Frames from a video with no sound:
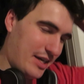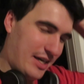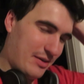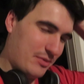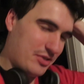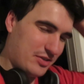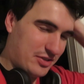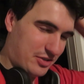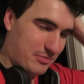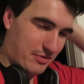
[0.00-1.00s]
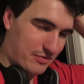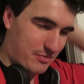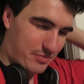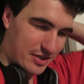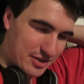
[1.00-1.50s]
And we shall see you tomorrow for
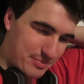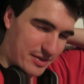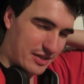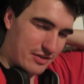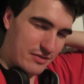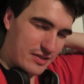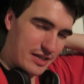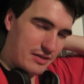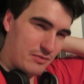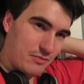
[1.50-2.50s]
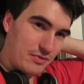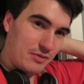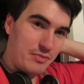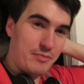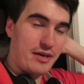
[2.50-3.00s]
a brand spanking new day, and
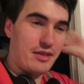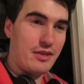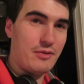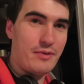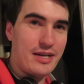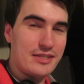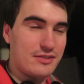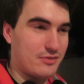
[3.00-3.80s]
hopefully be better than the rest.